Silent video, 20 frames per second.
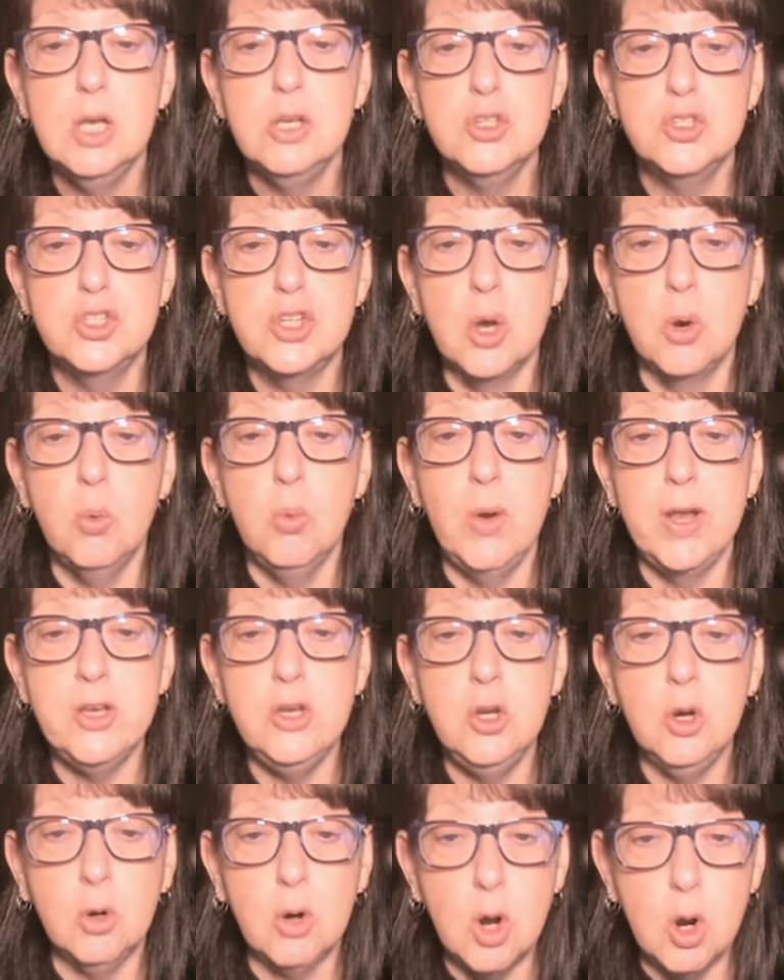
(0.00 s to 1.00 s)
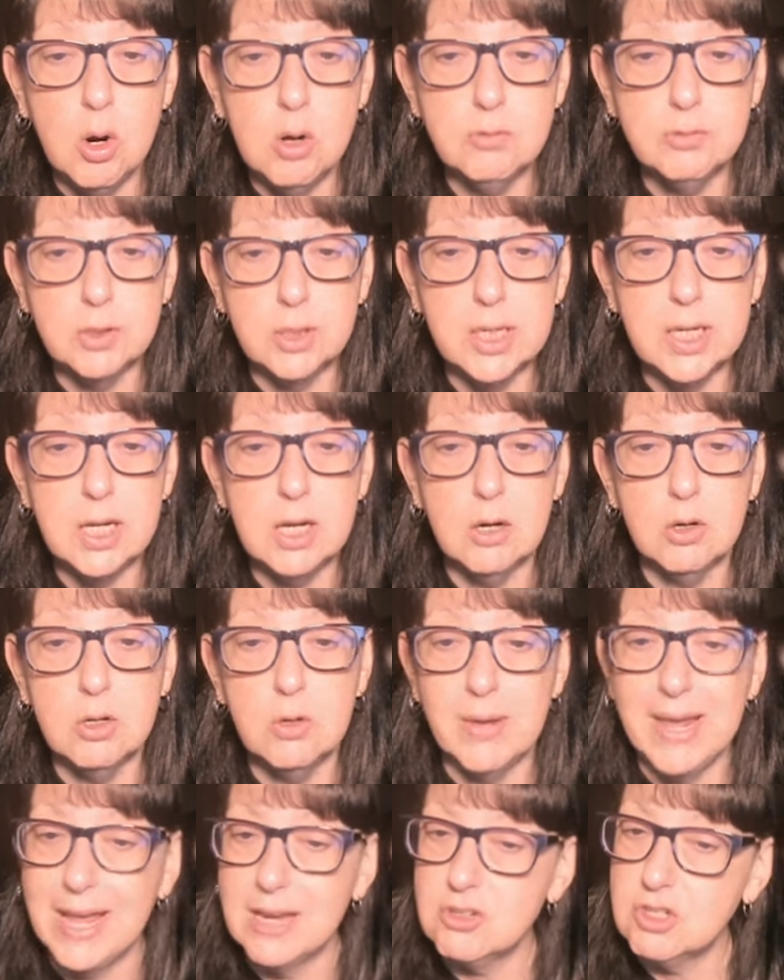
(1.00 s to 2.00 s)
So when you're over here, you
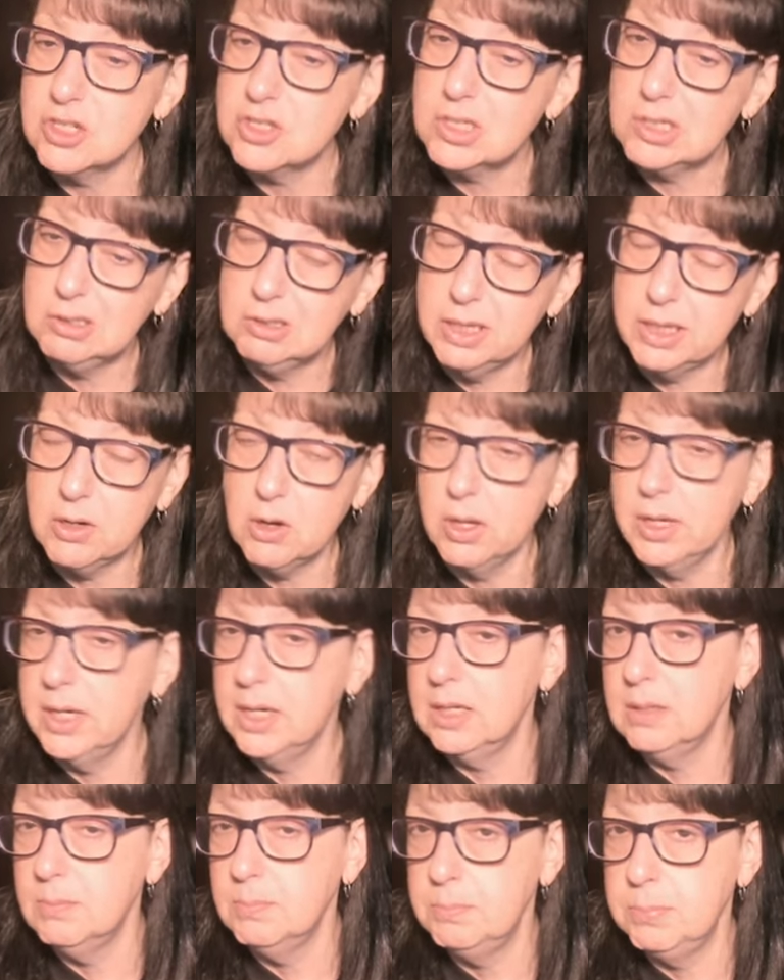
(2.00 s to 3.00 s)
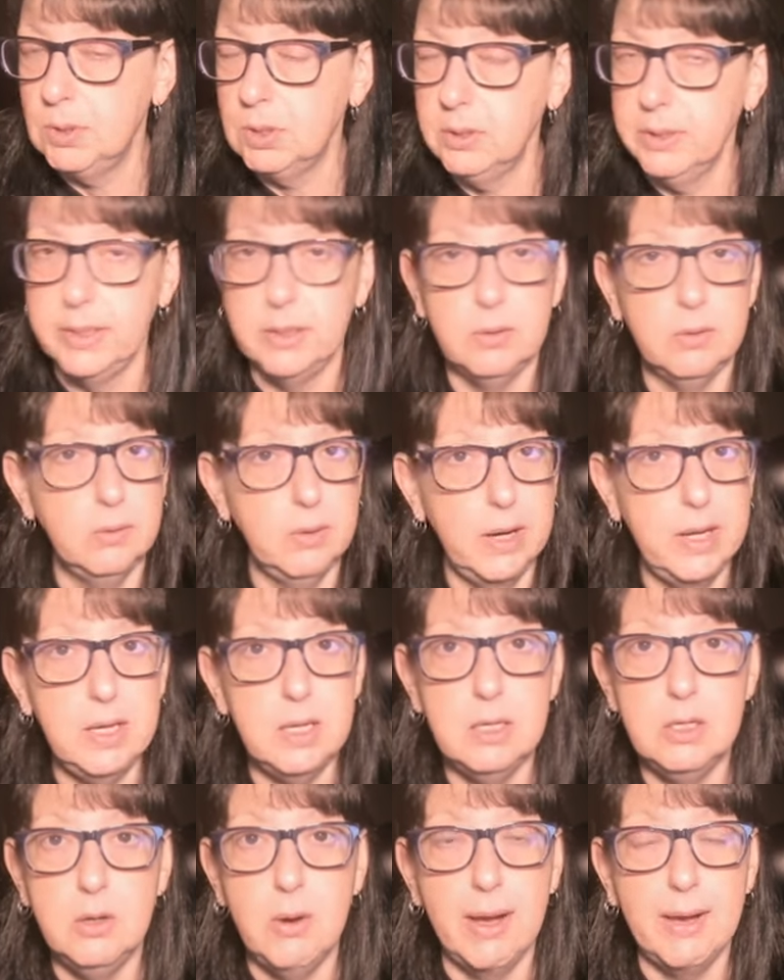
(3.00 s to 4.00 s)
can't just click on it and pull it, right?
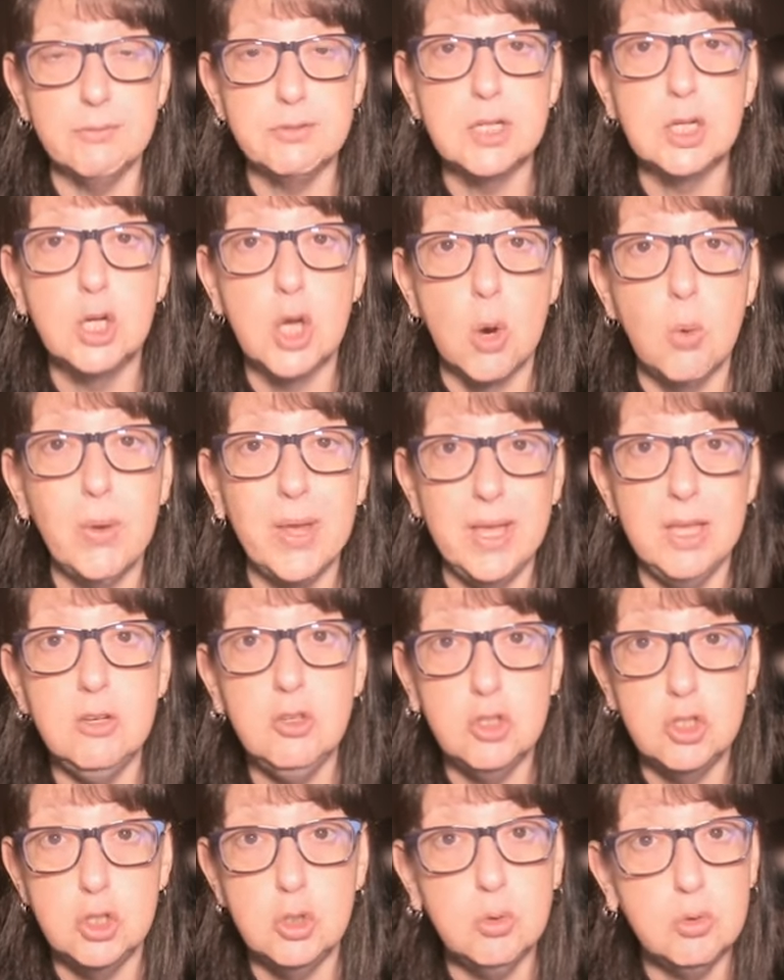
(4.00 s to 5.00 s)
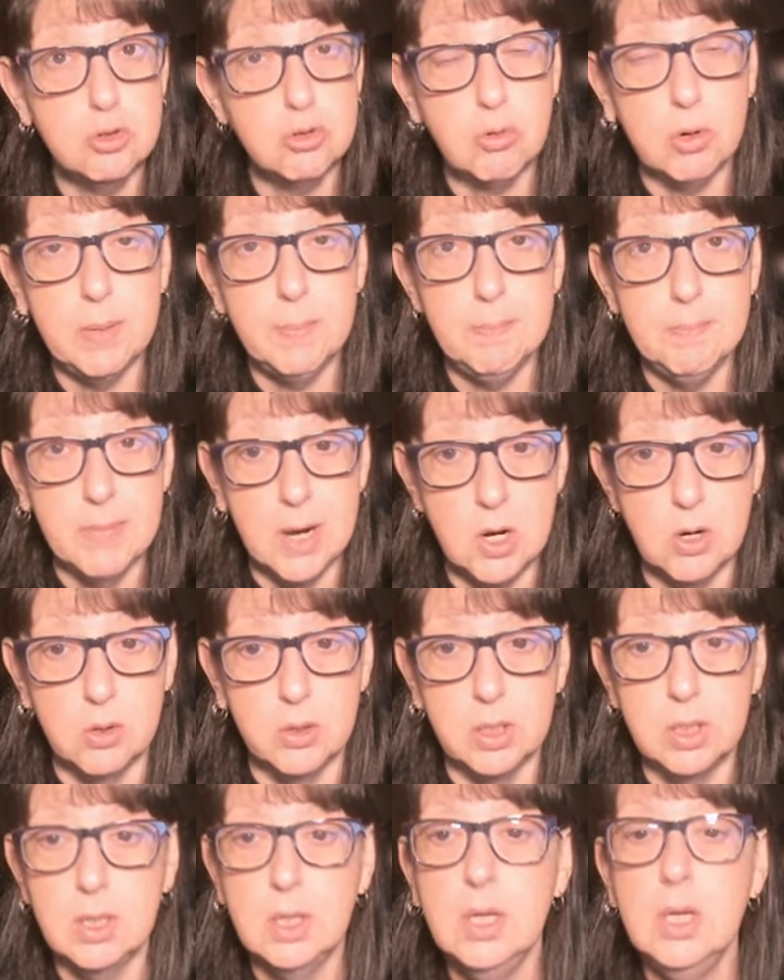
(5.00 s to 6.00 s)
You have to go into trim
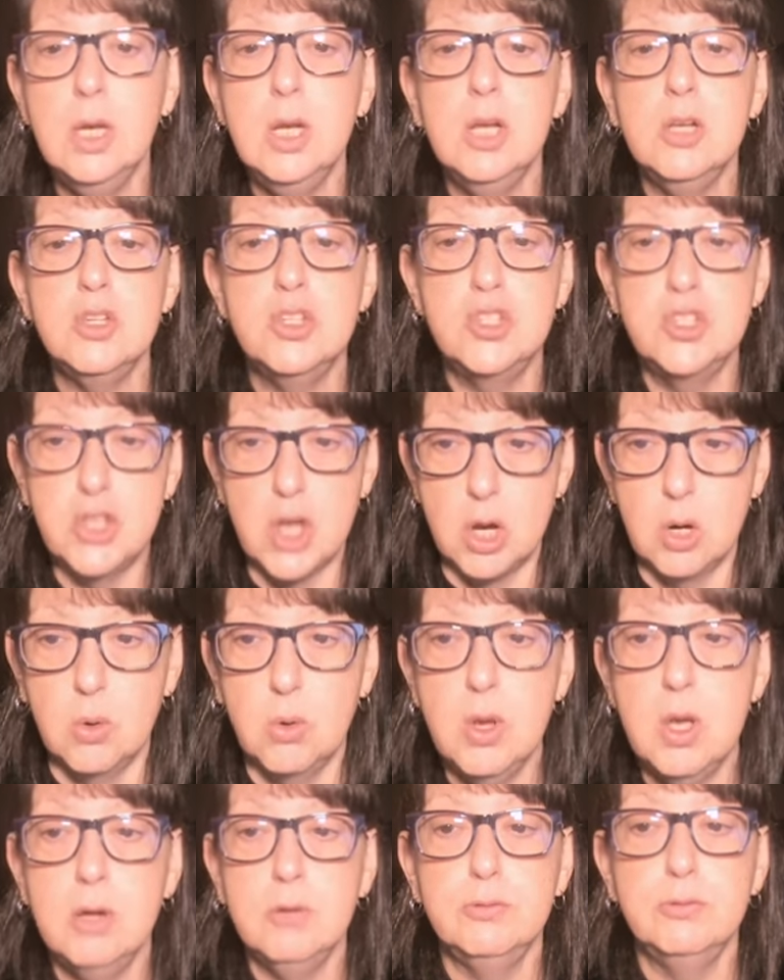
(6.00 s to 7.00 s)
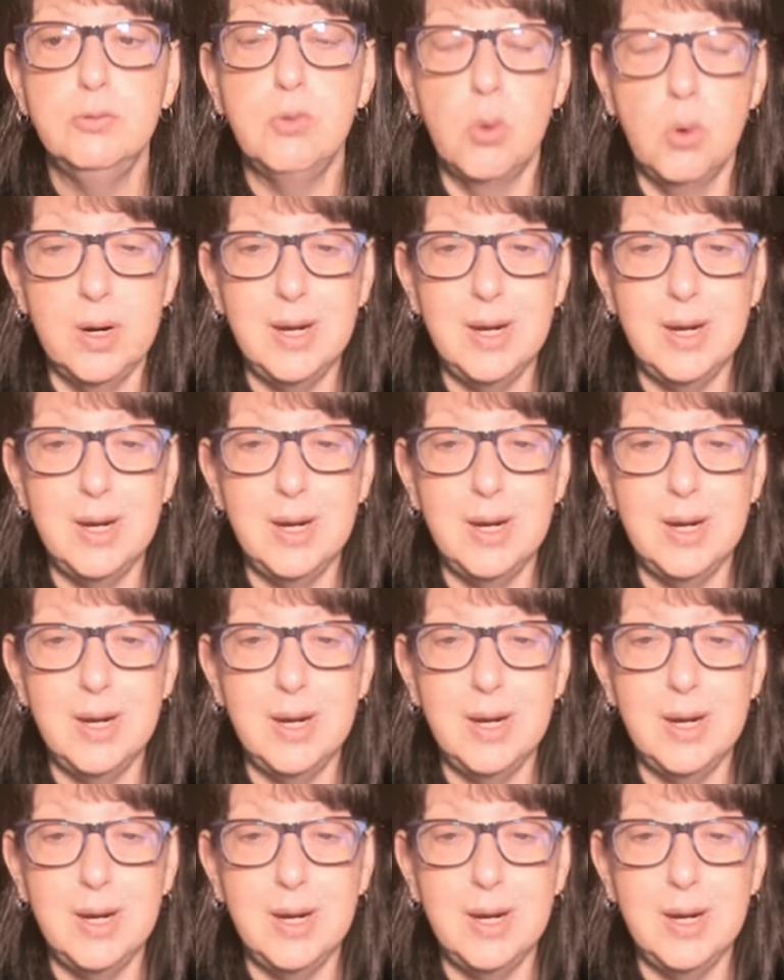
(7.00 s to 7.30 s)
mode. So for